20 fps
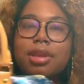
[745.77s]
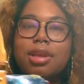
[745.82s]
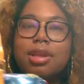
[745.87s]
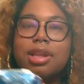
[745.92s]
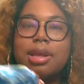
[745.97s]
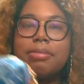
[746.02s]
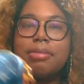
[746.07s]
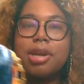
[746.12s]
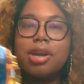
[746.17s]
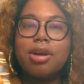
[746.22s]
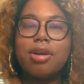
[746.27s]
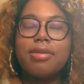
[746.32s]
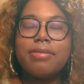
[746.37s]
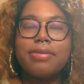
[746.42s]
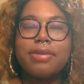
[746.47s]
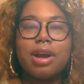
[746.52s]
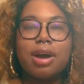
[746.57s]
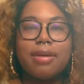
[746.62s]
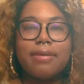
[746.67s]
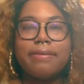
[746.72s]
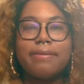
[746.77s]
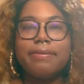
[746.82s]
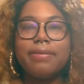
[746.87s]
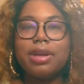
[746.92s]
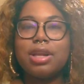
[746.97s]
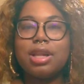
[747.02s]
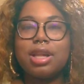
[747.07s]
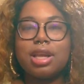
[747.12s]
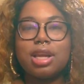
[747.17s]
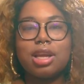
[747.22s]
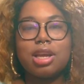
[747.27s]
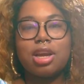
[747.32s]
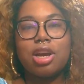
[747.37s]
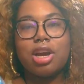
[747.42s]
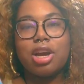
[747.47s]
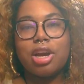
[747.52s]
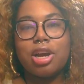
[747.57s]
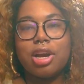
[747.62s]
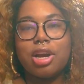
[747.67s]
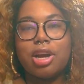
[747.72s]
let me know if y'all feeling
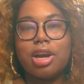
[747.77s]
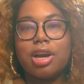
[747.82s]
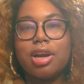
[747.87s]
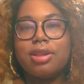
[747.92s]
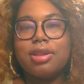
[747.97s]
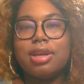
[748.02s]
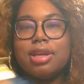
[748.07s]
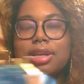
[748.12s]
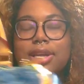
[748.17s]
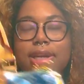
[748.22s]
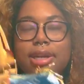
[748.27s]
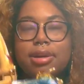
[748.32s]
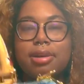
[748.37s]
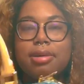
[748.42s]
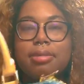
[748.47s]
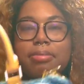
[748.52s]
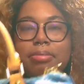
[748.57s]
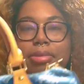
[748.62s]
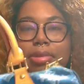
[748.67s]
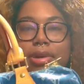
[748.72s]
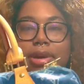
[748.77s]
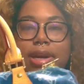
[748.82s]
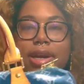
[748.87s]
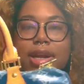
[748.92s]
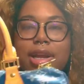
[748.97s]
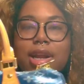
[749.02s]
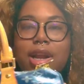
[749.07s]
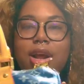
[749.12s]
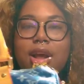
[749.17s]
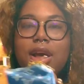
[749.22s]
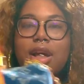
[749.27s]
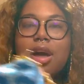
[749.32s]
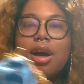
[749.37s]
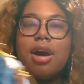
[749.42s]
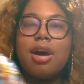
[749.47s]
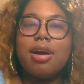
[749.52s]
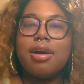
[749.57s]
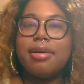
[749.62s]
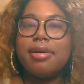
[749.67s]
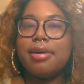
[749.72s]
her the denim print
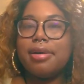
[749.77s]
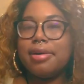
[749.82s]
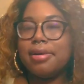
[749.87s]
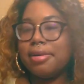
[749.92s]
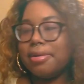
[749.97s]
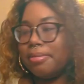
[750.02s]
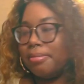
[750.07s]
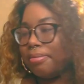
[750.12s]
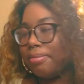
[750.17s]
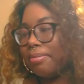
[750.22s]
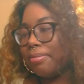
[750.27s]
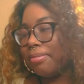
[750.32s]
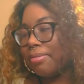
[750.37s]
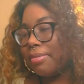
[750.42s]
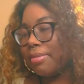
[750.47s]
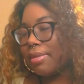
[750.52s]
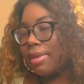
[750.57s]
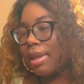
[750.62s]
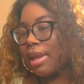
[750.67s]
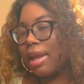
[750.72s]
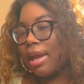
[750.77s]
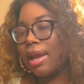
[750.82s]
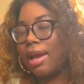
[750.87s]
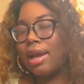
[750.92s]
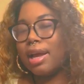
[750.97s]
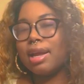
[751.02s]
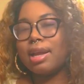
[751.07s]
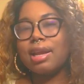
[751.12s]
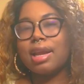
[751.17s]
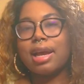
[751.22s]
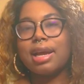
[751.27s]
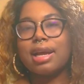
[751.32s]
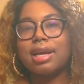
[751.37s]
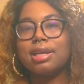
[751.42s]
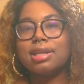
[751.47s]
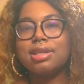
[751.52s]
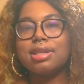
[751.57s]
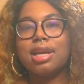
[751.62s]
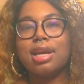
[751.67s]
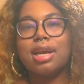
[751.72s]
um and like i
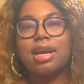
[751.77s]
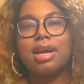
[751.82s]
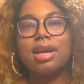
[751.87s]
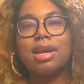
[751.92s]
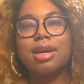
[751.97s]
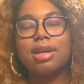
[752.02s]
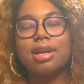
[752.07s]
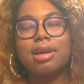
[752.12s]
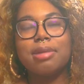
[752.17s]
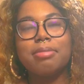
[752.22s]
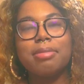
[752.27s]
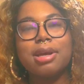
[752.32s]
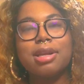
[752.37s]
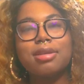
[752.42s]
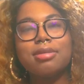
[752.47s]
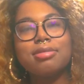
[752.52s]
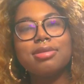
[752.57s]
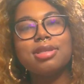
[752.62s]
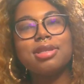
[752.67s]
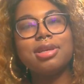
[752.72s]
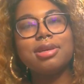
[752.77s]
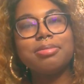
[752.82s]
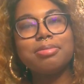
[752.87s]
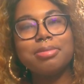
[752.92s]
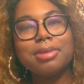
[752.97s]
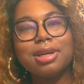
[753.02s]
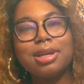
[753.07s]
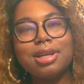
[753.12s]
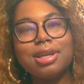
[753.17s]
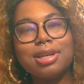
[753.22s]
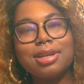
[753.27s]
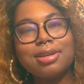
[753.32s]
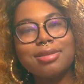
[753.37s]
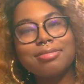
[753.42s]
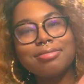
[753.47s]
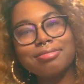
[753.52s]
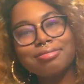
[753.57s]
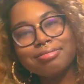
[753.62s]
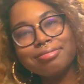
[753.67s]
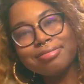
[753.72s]
said give my little tip money
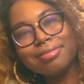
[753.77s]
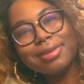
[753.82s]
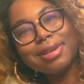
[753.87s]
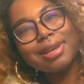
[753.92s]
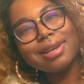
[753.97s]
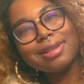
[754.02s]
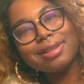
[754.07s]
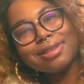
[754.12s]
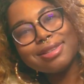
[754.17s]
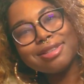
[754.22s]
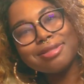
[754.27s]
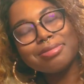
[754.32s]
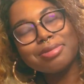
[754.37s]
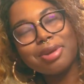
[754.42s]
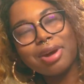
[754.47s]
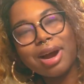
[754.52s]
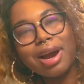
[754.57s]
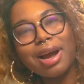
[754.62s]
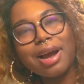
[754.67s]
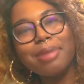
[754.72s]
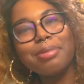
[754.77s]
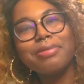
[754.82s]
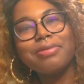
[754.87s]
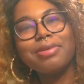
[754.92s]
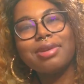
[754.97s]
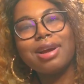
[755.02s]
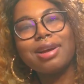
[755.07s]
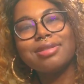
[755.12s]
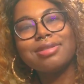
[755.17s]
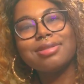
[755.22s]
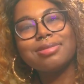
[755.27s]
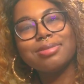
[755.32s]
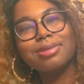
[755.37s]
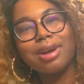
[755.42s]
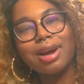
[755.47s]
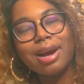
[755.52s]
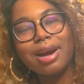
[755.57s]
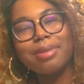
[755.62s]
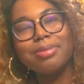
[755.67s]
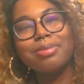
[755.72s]
hit the subscribe if you're not
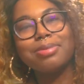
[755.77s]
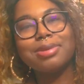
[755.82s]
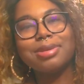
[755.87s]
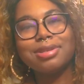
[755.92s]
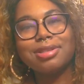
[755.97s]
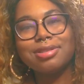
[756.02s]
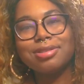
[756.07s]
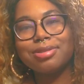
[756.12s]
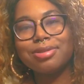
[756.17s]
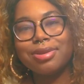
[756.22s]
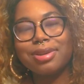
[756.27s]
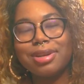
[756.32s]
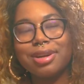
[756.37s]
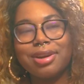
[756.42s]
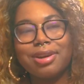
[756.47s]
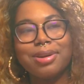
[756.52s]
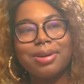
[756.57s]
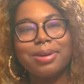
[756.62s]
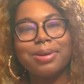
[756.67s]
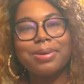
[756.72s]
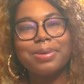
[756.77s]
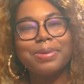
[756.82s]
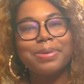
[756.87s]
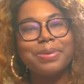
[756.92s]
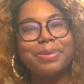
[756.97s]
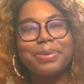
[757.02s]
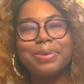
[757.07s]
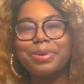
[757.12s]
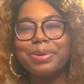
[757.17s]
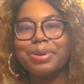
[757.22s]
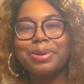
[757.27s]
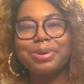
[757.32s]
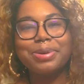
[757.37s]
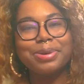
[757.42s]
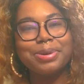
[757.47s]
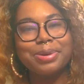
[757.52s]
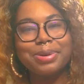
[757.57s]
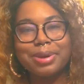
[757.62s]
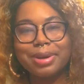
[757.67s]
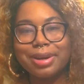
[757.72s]
subscribed what is you doing girl what are you
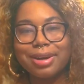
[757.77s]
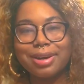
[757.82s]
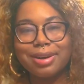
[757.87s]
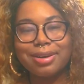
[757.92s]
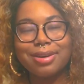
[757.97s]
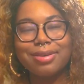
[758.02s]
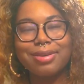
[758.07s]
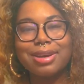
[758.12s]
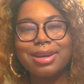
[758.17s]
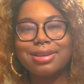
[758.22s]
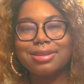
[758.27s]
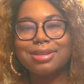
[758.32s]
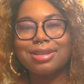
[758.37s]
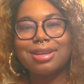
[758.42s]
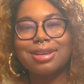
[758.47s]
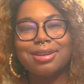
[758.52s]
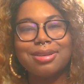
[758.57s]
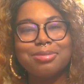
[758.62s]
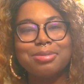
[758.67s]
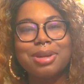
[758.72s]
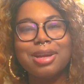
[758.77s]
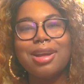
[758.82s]
doing girl catch up